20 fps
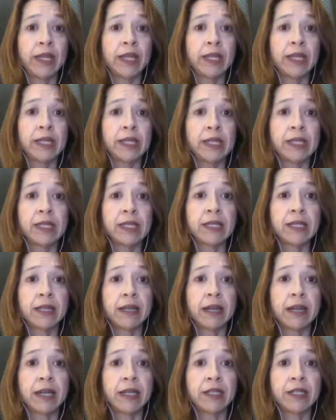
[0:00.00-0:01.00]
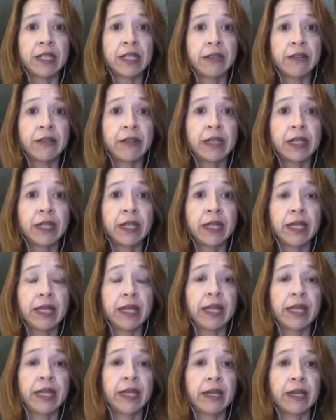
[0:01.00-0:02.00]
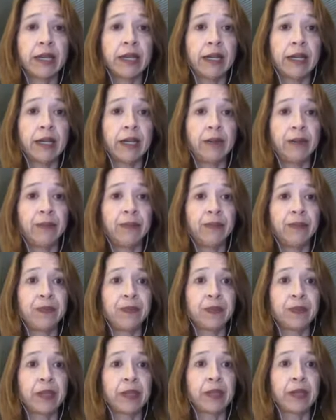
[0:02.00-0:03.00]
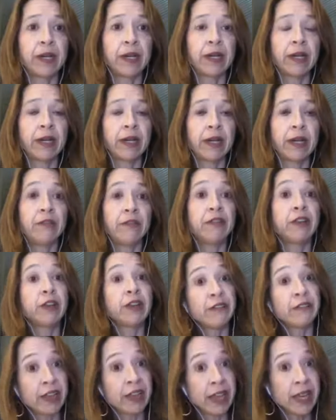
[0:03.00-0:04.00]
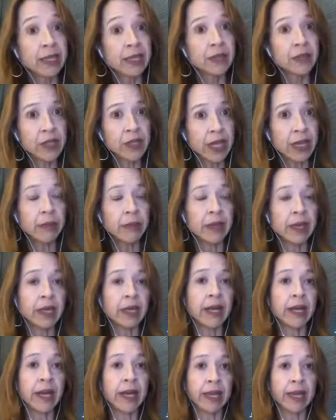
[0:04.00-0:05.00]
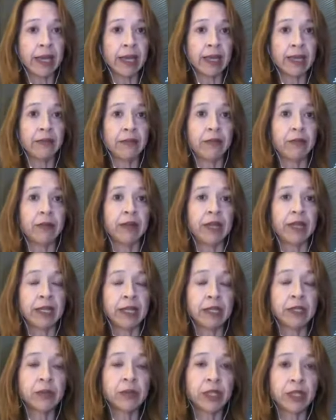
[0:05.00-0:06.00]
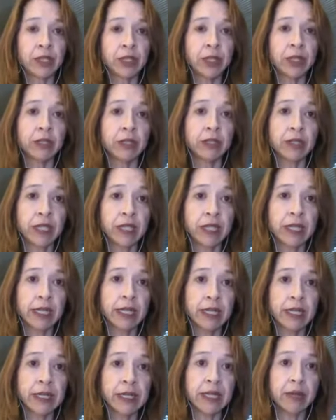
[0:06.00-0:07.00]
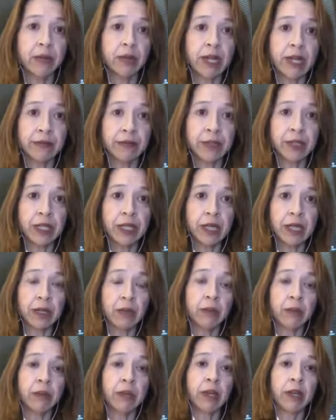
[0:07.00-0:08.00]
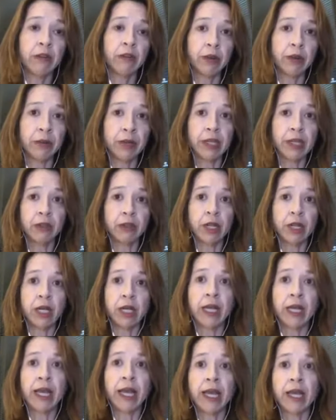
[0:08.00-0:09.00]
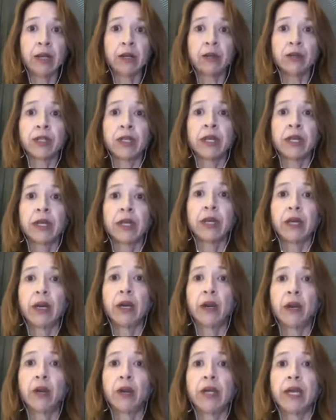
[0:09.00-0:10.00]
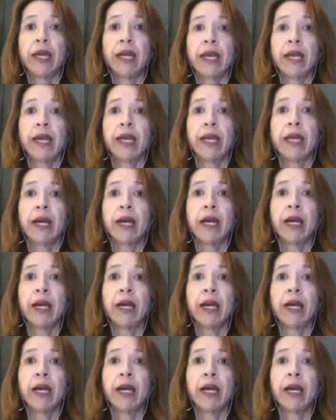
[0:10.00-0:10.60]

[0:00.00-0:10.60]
is definitely a very vague statement, and in as much as there are details, they will have to come from here on out. Okay,